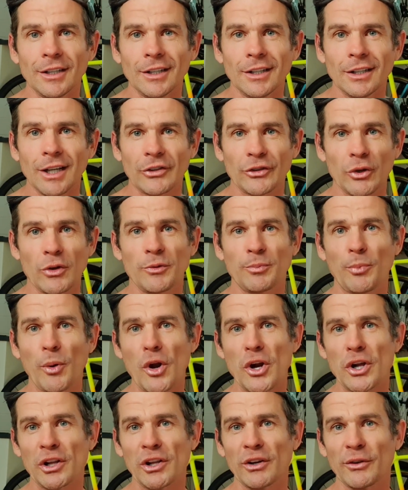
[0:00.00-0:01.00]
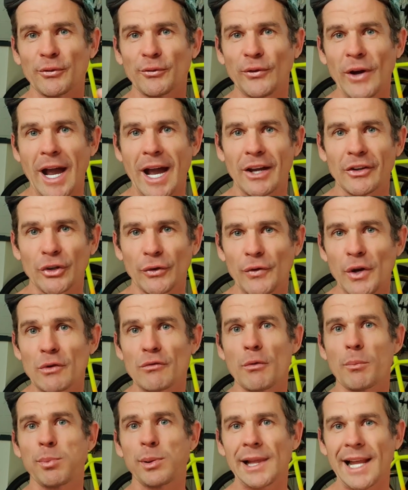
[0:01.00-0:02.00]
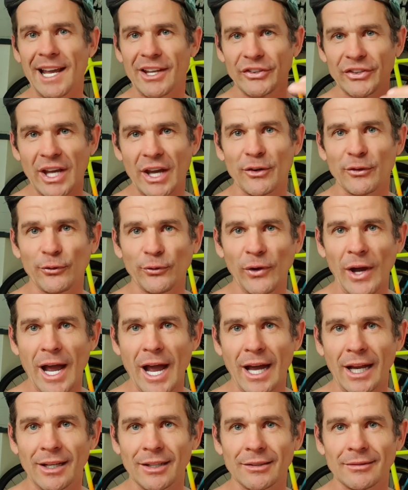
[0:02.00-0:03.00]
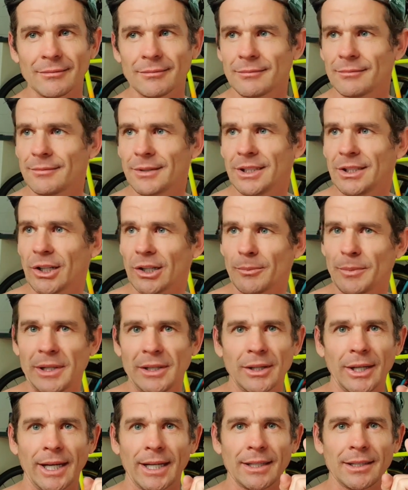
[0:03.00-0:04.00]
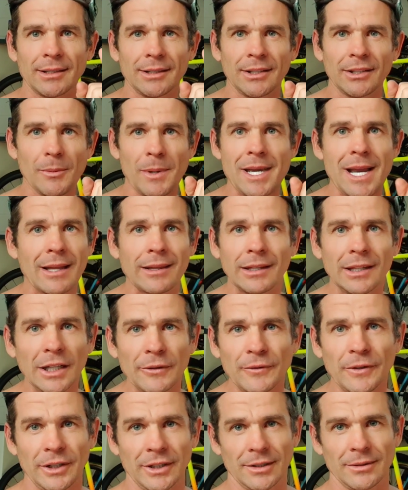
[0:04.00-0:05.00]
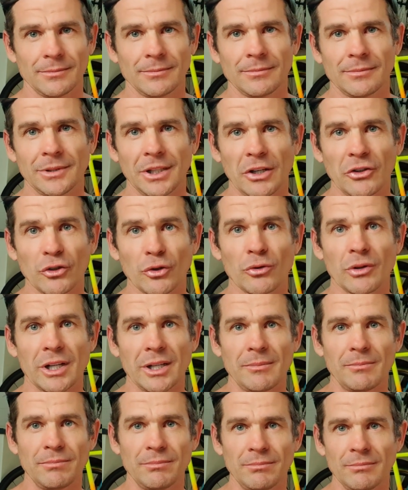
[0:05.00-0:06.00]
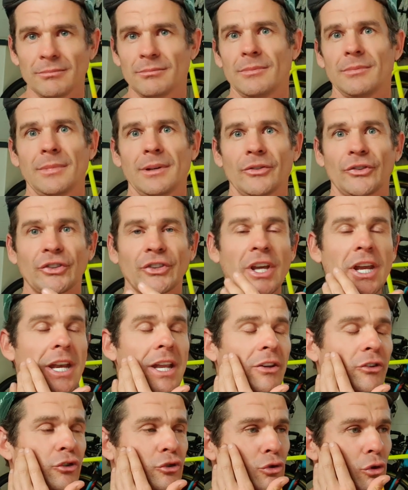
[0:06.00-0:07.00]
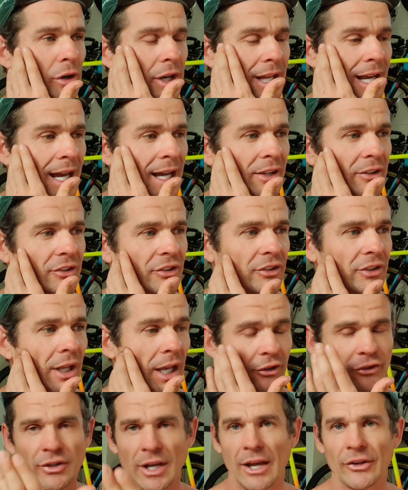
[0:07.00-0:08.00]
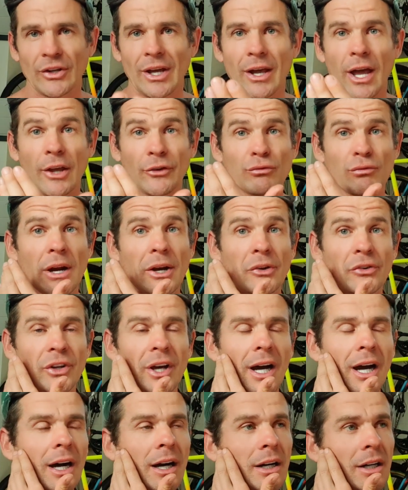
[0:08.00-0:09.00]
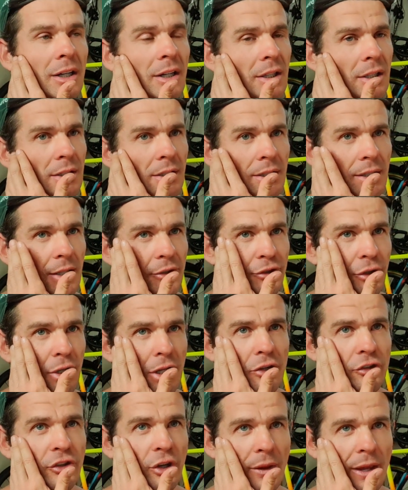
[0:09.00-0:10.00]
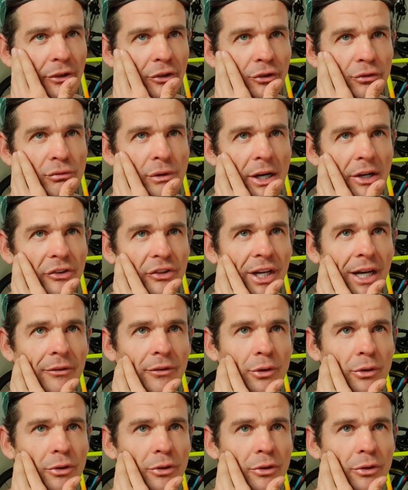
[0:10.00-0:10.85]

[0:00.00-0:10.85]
so he's burning a lot of fat. So if you don't replace that fat, you got to be like, there's gonna be nothing left of you. You know, he's already skinny, scrawny as runners are. It's not an insult. That's just runners are very